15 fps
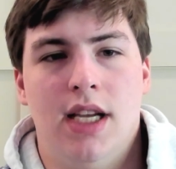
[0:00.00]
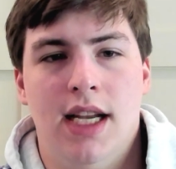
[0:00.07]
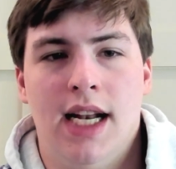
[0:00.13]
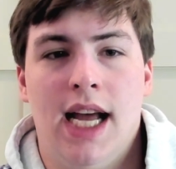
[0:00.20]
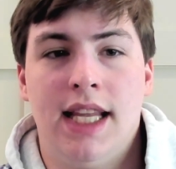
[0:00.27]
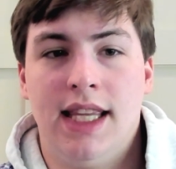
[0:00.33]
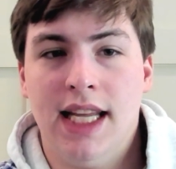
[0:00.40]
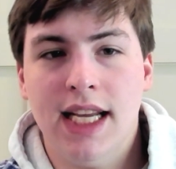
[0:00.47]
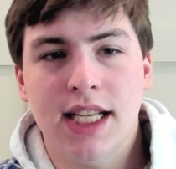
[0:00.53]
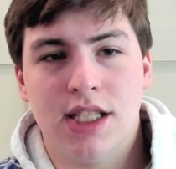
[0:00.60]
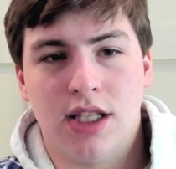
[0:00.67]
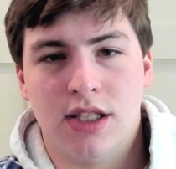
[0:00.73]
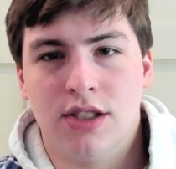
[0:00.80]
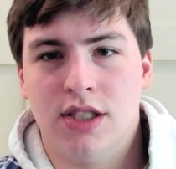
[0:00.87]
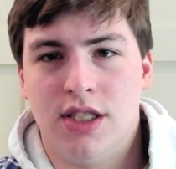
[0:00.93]
And I think
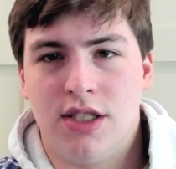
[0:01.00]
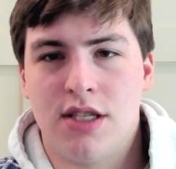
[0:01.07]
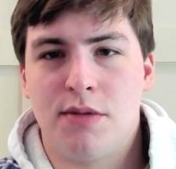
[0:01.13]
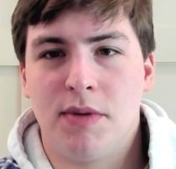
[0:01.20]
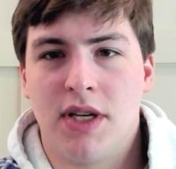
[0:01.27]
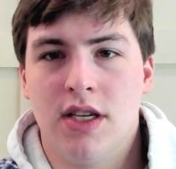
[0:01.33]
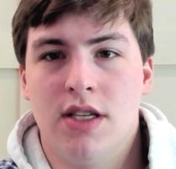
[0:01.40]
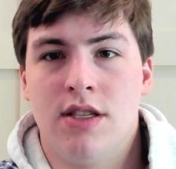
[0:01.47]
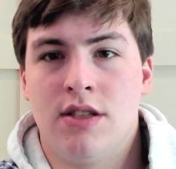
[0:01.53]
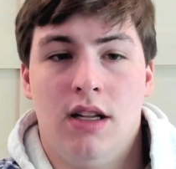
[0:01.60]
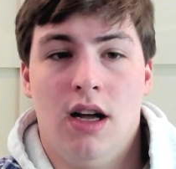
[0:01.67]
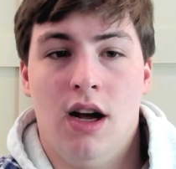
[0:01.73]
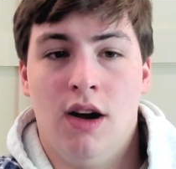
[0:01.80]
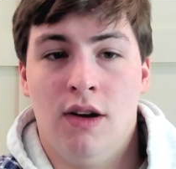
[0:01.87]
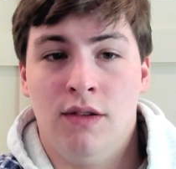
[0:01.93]
it's literally just because
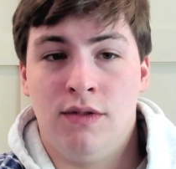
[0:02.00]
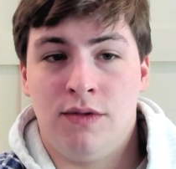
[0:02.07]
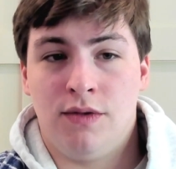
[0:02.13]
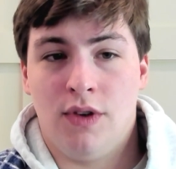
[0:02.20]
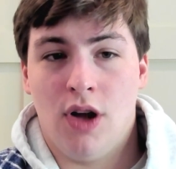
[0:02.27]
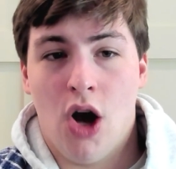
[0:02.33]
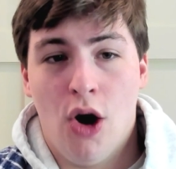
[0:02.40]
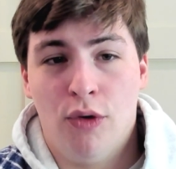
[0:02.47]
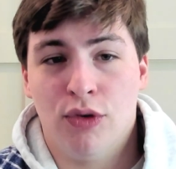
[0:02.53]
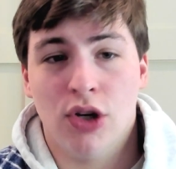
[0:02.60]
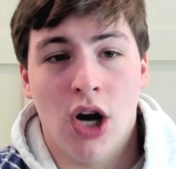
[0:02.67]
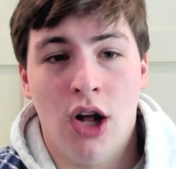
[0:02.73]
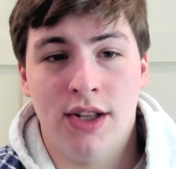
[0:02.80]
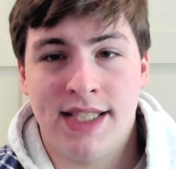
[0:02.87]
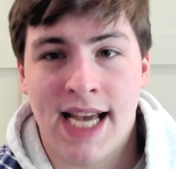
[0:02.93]
of
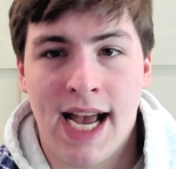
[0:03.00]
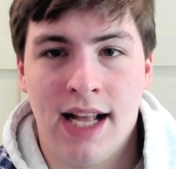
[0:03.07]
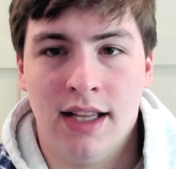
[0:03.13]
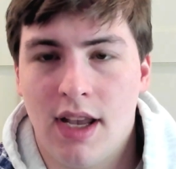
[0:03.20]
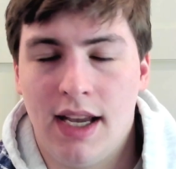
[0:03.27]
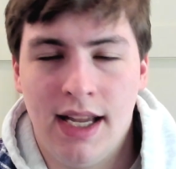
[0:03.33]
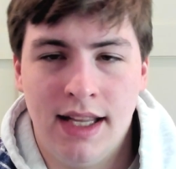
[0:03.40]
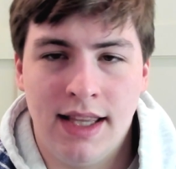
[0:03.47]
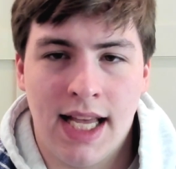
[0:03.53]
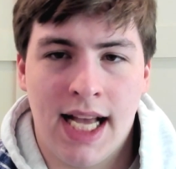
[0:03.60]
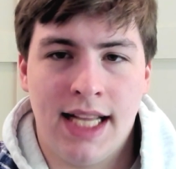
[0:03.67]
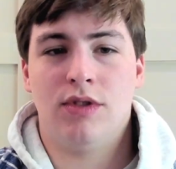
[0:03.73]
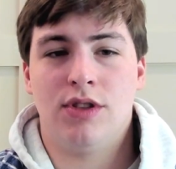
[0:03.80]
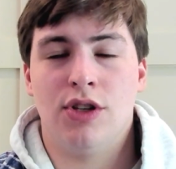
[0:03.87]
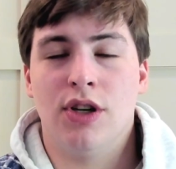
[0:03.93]
overall talent. In
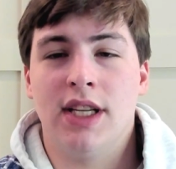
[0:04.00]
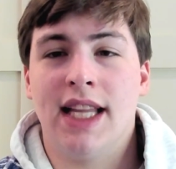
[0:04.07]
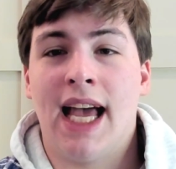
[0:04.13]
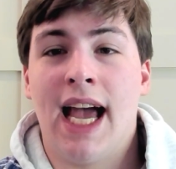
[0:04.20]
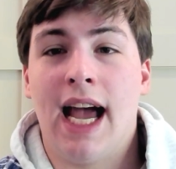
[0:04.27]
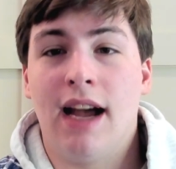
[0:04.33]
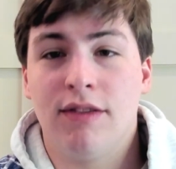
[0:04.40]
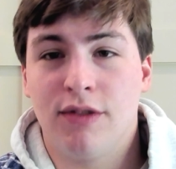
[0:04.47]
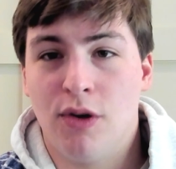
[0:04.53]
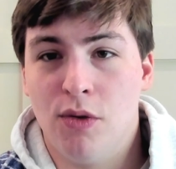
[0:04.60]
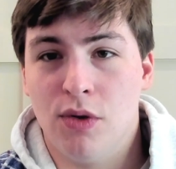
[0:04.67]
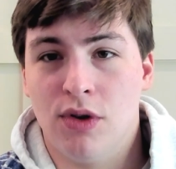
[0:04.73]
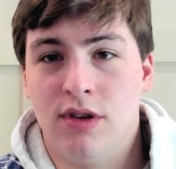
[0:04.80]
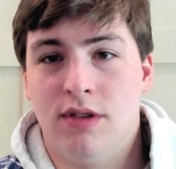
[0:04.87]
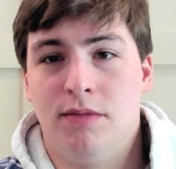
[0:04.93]
that during the half
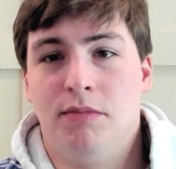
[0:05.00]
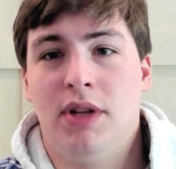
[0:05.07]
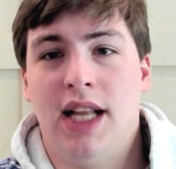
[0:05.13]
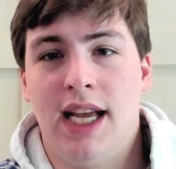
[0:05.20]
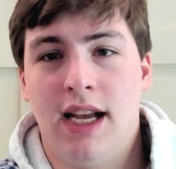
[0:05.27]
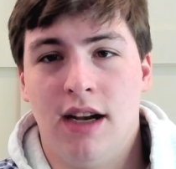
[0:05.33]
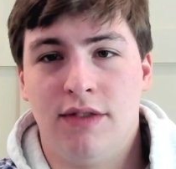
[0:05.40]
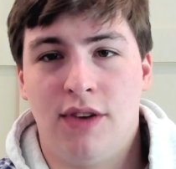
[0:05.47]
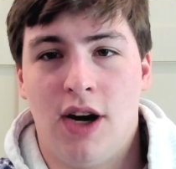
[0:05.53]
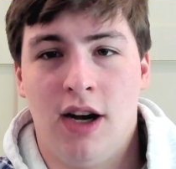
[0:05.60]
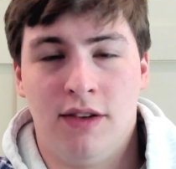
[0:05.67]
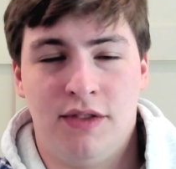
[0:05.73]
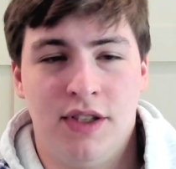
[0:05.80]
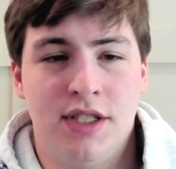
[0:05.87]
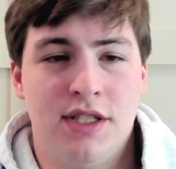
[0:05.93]
court playoff
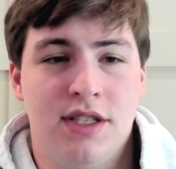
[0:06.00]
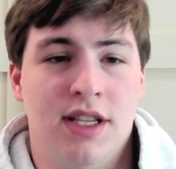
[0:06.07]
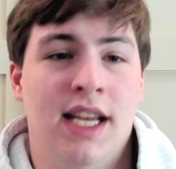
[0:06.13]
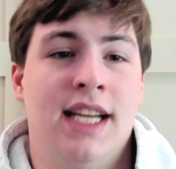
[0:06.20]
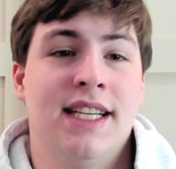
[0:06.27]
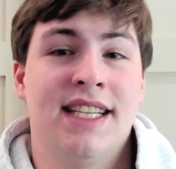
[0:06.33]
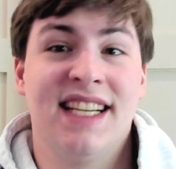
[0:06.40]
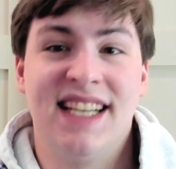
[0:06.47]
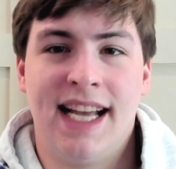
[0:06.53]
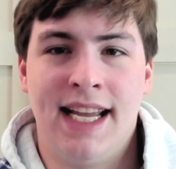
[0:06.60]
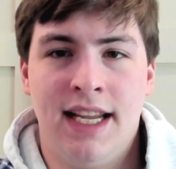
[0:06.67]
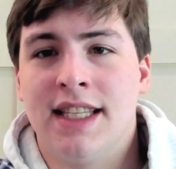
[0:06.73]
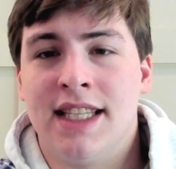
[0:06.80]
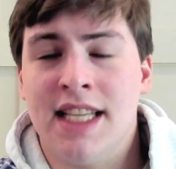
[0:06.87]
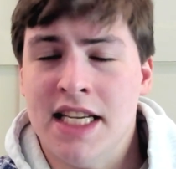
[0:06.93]
offense like
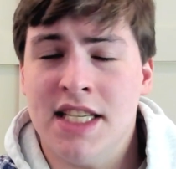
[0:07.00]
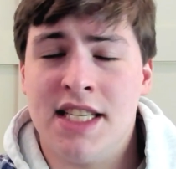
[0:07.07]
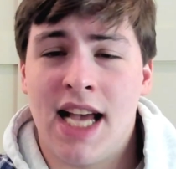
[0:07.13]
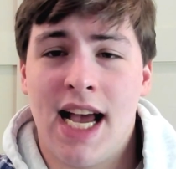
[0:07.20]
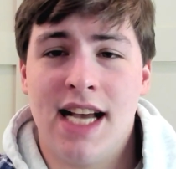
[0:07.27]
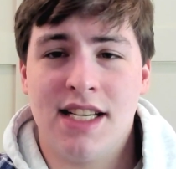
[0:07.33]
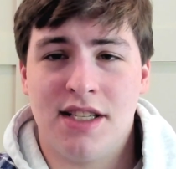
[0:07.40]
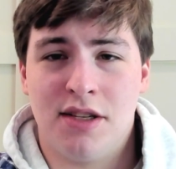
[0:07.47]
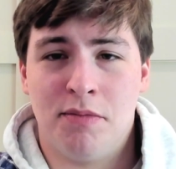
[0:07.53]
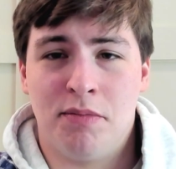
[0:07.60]
tonight, this has